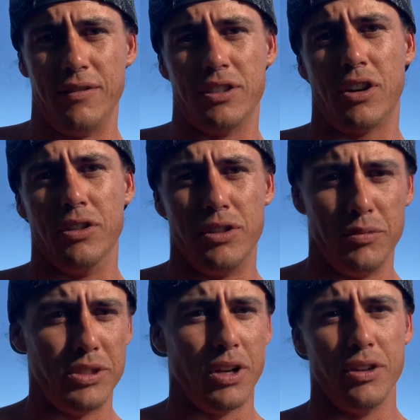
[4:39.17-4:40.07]
It's called
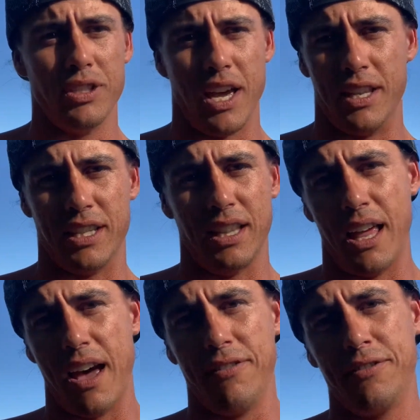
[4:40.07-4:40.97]
Tombstones, and it's a
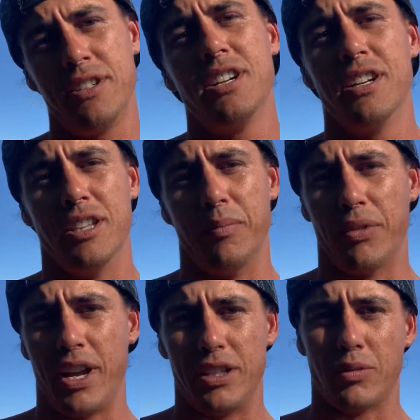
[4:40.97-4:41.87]
left that
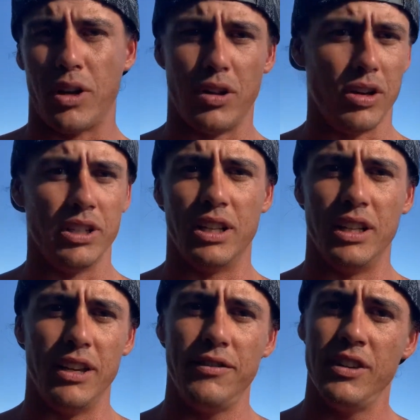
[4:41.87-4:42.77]
breaks right along the
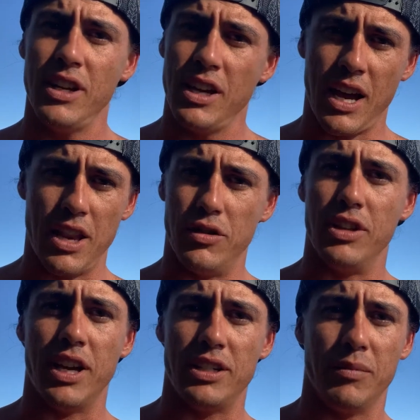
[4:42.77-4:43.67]
cliff, and you can
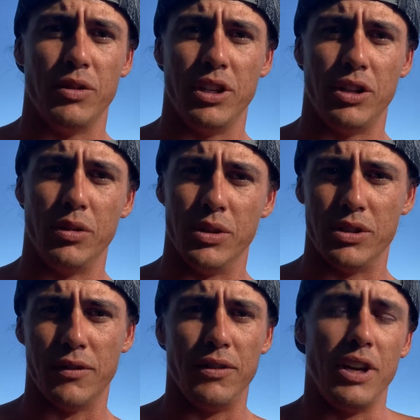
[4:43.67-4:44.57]
catch some really good
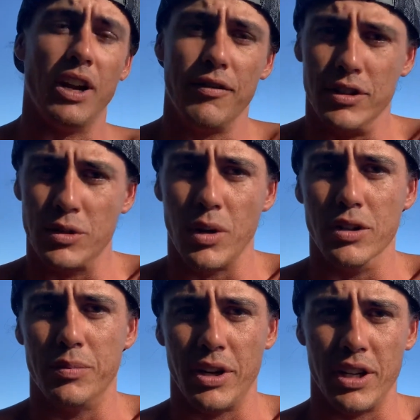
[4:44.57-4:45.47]
ones over there if the swell
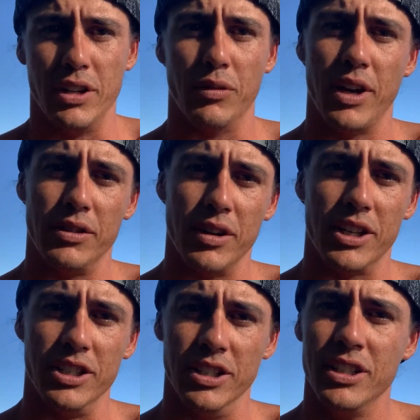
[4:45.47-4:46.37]
is breaking in the right
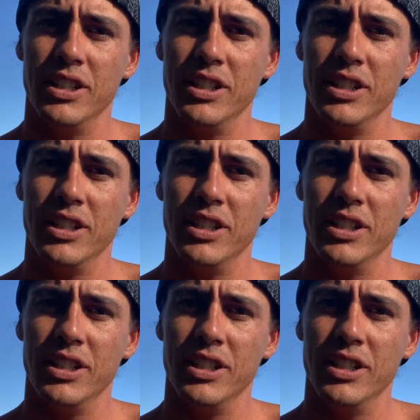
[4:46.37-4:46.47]
direction.